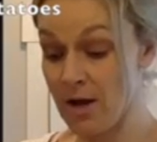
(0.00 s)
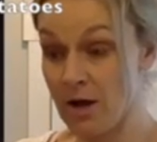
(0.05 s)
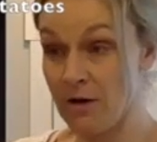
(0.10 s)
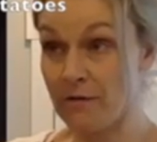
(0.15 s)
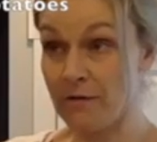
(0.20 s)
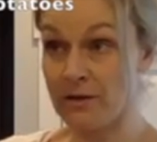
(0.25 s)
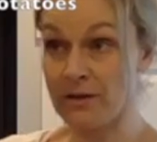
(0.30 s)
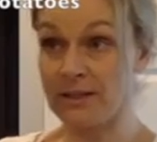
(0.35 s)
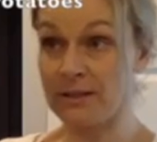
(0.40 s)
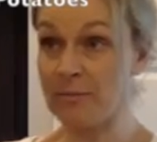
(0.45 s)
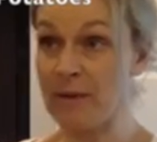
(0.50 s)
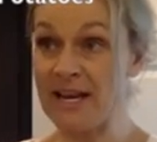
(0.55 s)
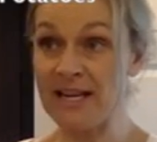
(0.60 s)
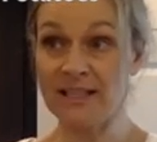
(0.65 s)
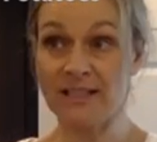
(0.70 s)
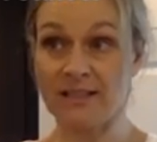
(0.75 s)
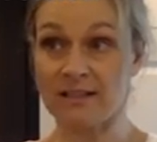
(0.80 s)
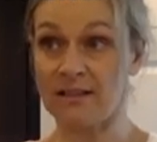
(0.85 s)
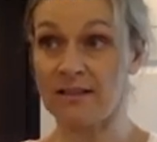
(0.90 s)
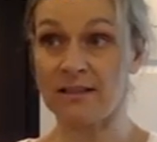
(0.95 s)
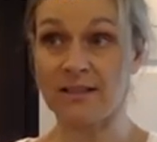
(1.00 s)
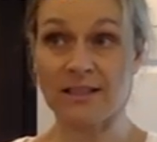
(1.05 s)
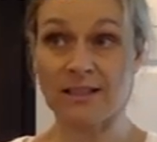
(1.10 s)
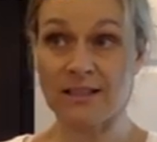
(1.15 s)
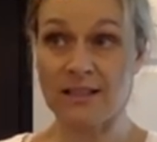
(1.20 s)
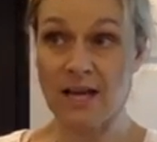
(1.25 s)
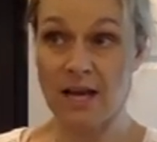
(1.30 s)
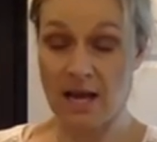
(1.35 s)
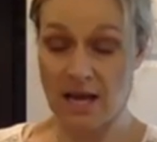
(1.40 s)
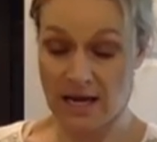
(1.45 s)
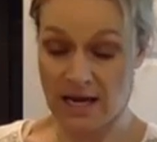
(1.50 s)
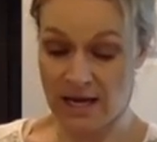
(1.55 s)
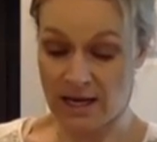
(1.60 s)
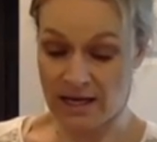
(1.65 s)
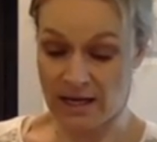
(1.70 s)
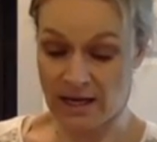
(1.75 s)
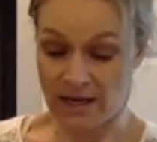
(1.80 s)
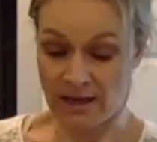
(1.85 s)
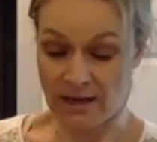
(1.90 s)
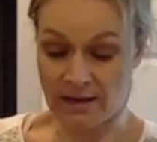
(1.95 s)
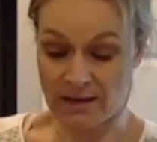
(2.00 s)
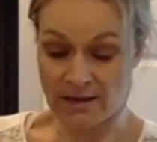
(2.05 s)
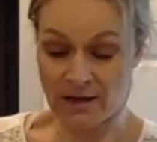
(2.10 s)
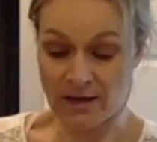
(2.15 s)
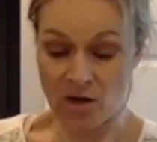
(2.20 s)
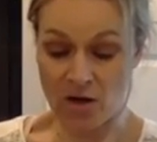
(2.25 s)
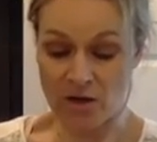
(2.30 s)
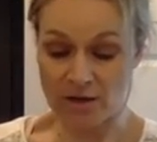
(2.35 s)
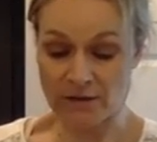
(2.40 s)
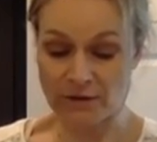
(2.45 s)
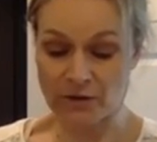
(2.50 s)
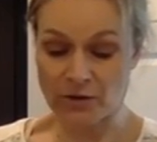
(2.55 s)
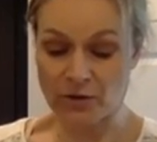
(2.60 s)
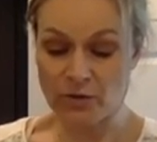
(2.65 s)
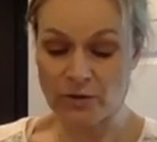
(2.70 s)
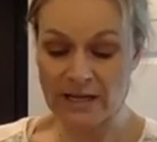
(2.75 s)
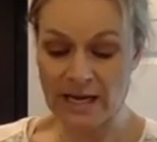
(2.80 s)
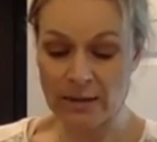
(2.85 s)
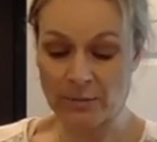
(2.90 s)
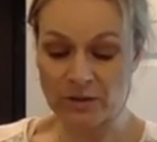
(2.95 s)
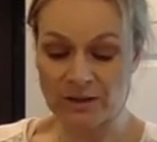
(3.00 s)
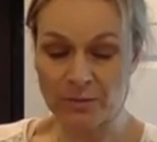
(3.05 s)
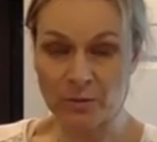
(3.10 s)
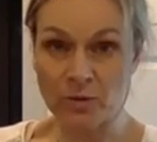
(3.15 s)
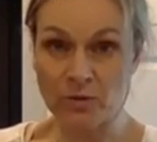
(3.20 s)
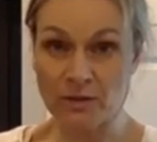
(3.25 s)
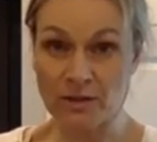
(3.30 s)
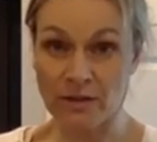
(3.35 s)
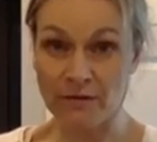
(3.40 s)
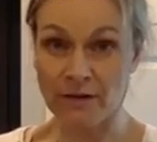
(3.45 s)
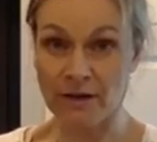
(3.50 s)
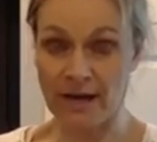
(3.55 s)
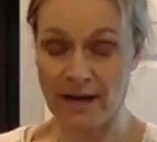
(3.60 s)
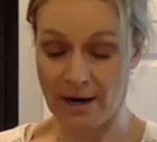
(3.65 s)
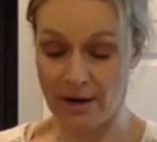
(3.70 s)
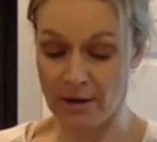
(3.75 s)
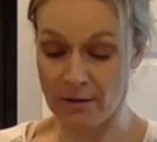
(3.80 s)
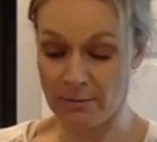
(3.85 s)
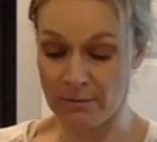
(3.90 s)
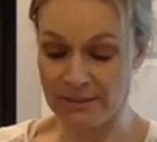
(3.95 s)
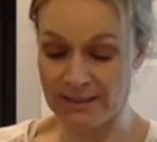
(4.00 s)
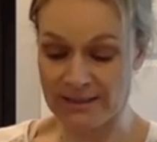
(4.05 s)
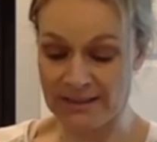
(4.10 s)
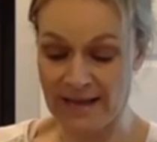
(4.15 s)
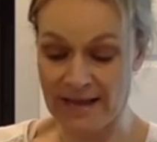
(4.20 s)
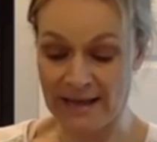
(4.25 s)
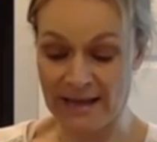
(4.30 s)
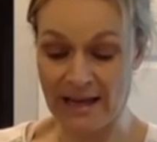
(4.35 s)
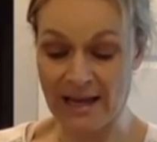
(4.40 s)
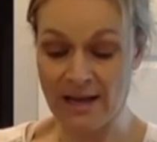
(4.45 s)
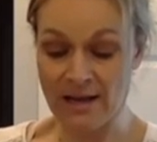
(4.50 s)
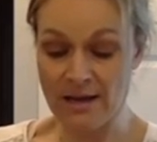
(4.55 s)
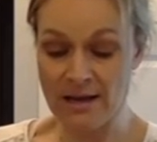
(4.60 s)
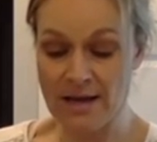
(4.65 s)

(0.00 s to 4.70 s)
For spices, it, is, it calls for two tablespoons of a garam masala.